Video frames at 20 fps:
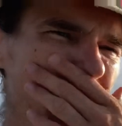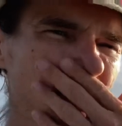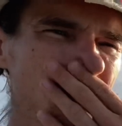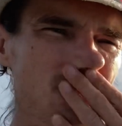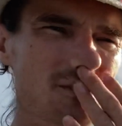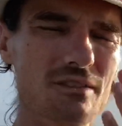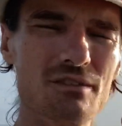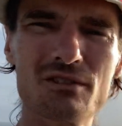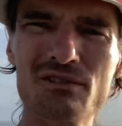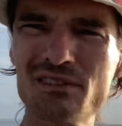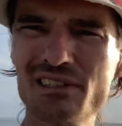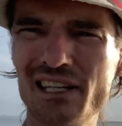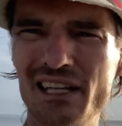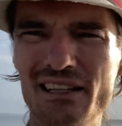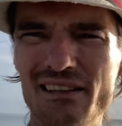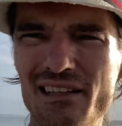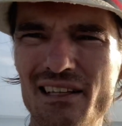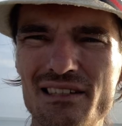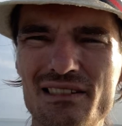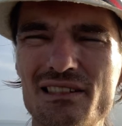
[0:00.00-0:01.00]
soon
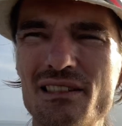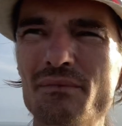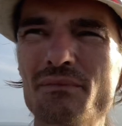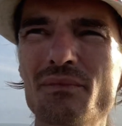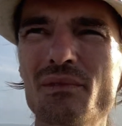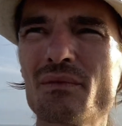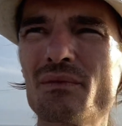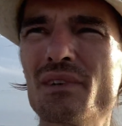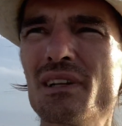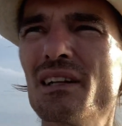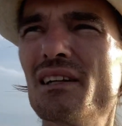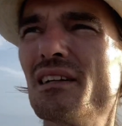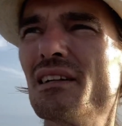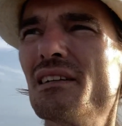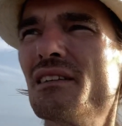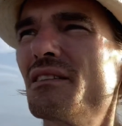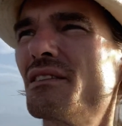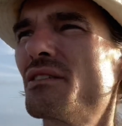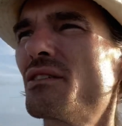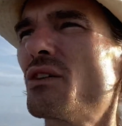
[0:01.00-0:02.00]
unless something
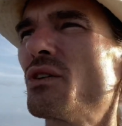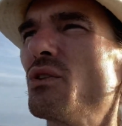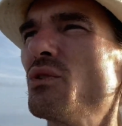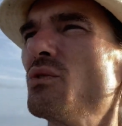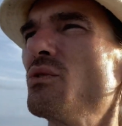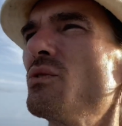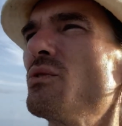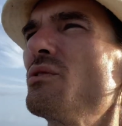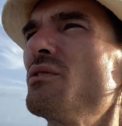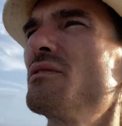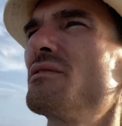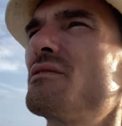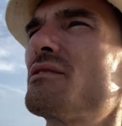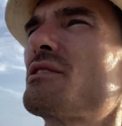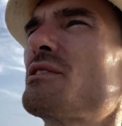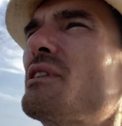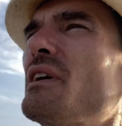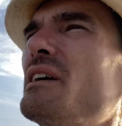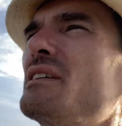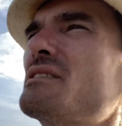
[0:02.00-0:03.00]
cool,
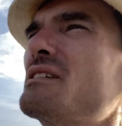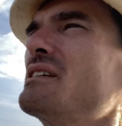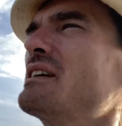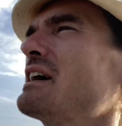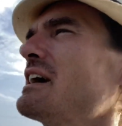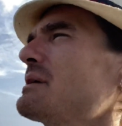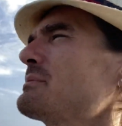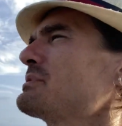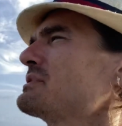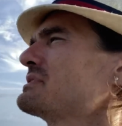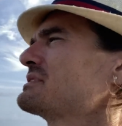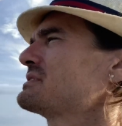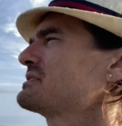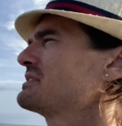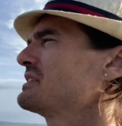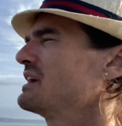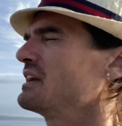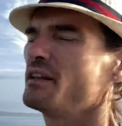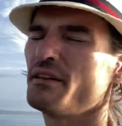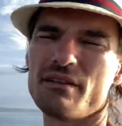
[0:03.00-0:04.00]
crazy happens.
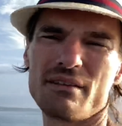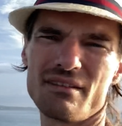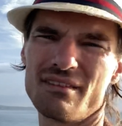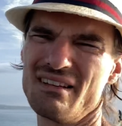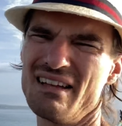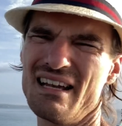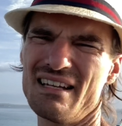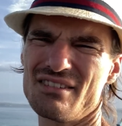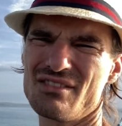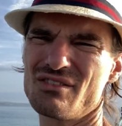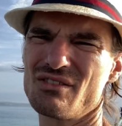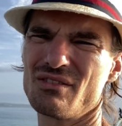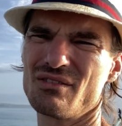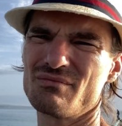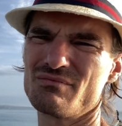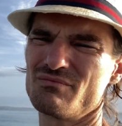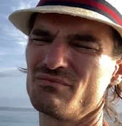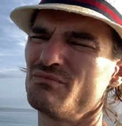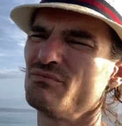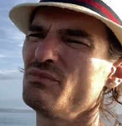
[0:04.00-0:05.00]
And that's
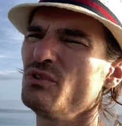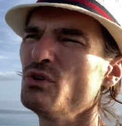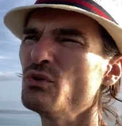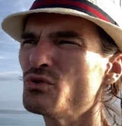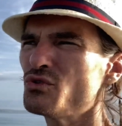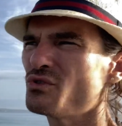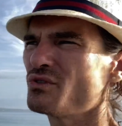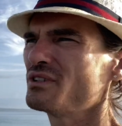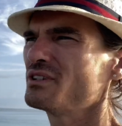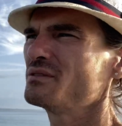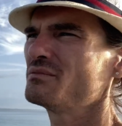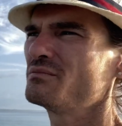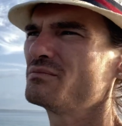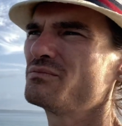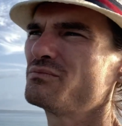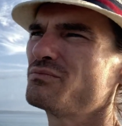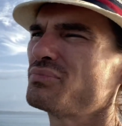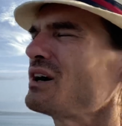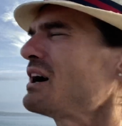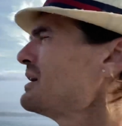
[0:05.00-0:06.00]
usually
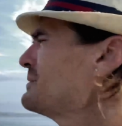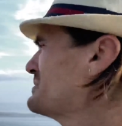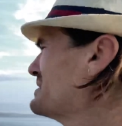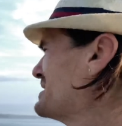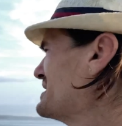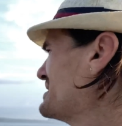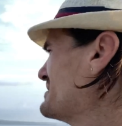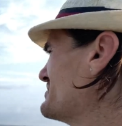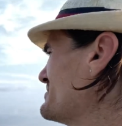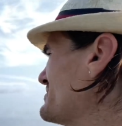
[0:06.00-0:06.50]
probably